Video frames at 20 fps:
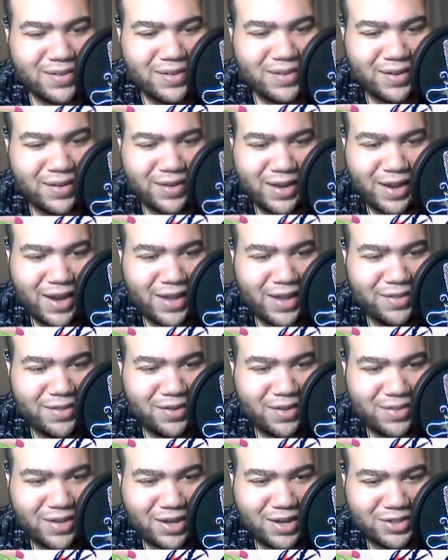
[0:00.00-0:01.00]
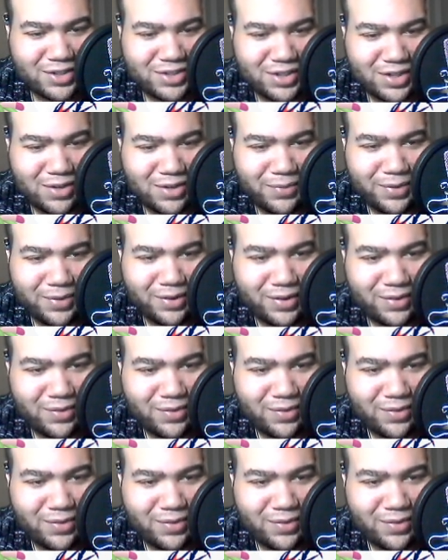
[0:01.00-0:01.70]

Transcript: Okay, there is actually no one on.